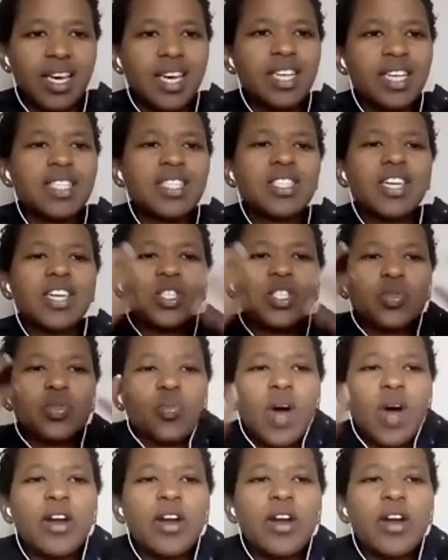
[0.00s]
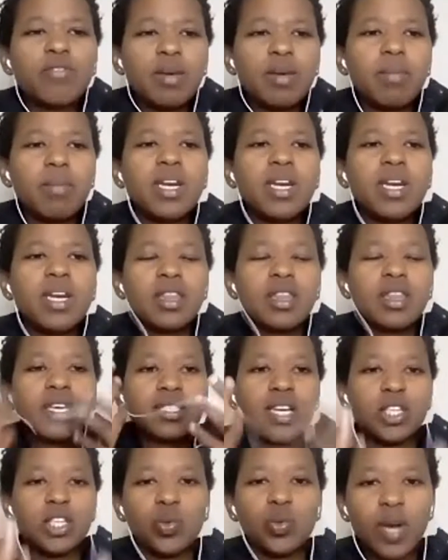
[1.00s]
It's just one of the many things
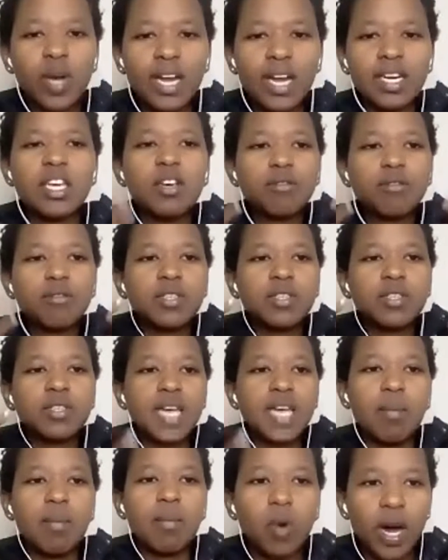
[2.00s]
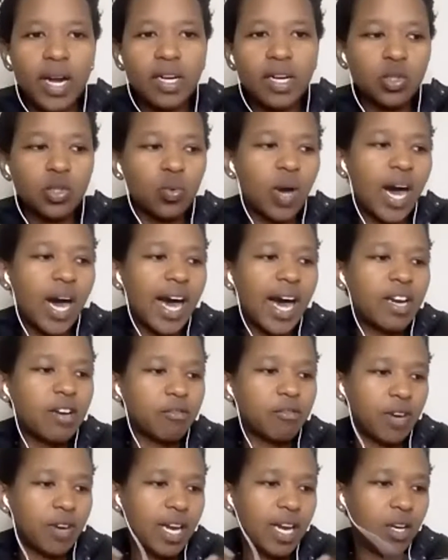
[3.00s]
that you can give someone to
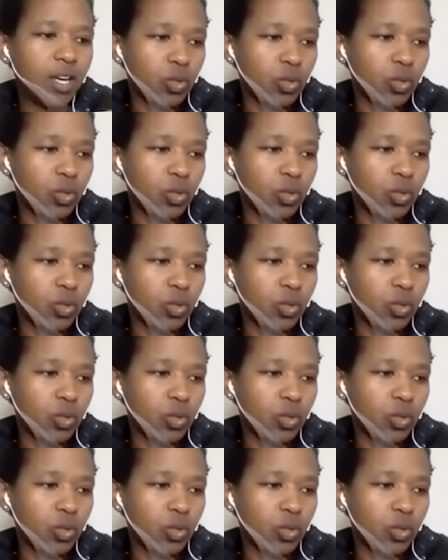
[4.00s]
add value